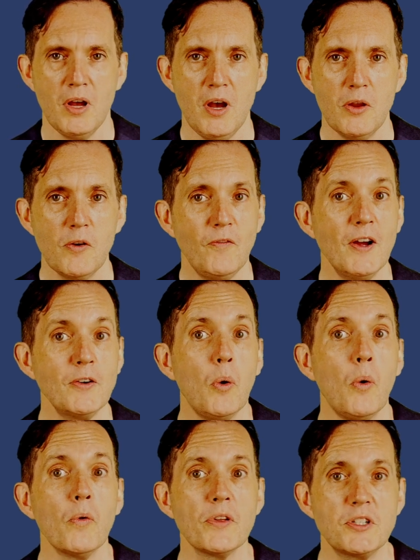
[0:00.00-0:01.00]
You'll find
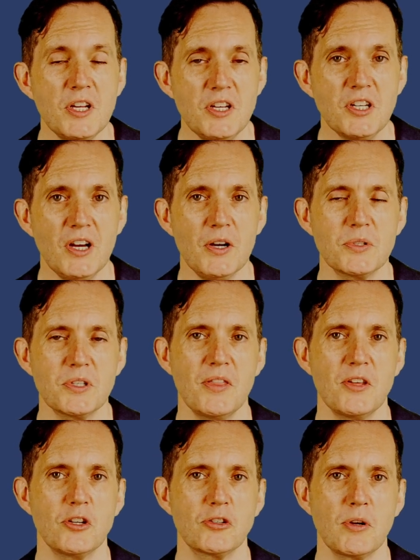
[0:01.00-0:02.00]
all the details in
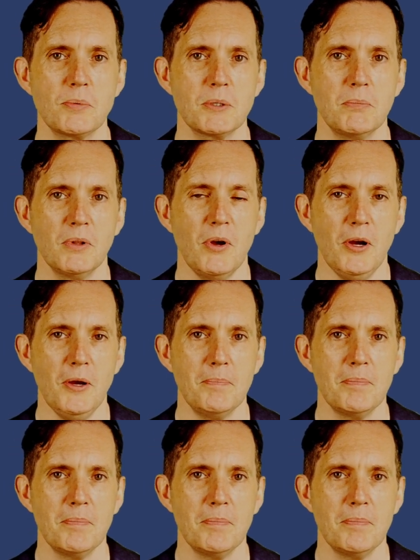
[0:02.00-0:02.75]
the description below.